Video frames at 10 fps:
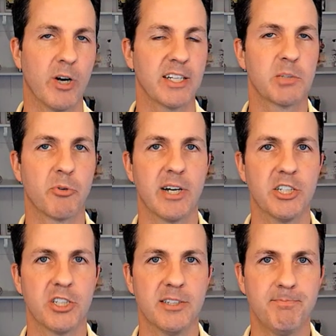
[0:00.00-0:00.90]

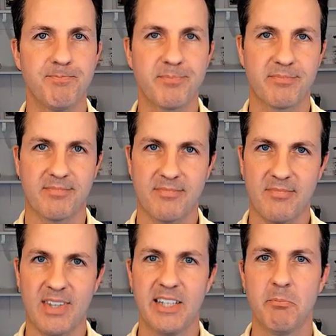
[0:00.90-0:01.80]
expiration.
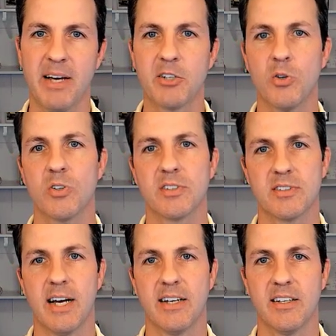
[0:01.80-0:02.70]
And my goal is
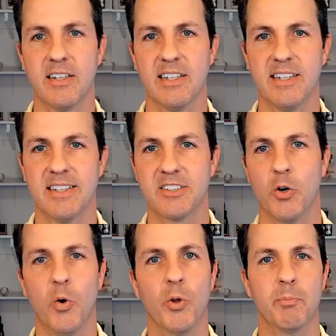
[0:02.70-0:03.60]
not to
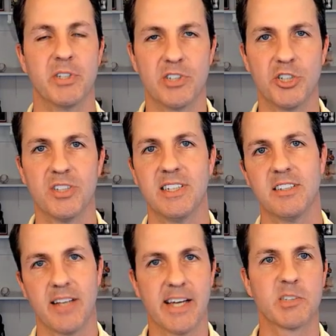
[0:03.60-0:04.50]
hold a position
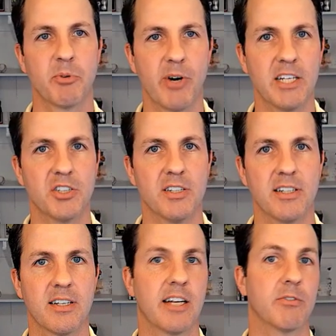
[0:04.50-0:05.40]
into expiration
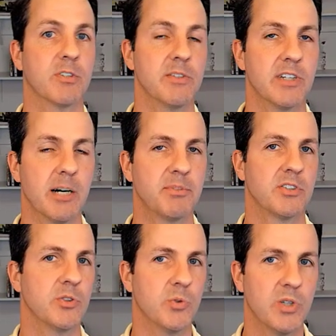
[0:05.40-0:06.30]
and kind of leave it up
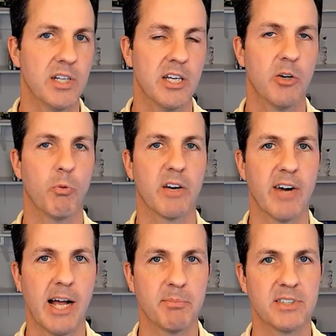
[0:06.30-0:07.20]
to whatever
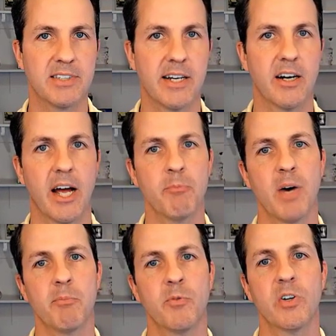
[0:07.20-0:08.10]
happens there.
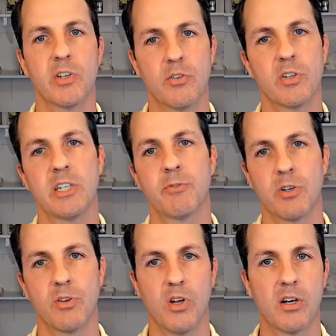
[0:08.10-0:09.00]
I'm really looking for
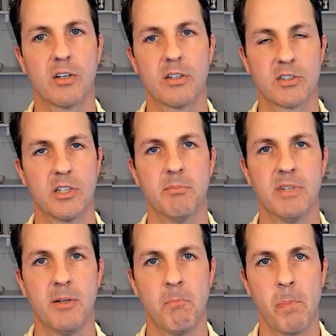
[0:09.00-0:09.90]
a longer term
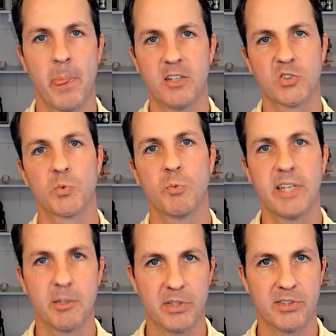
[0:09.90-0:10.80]

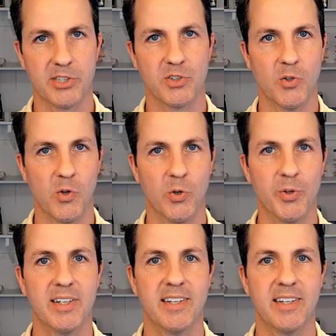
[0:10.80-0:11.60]
swing position hold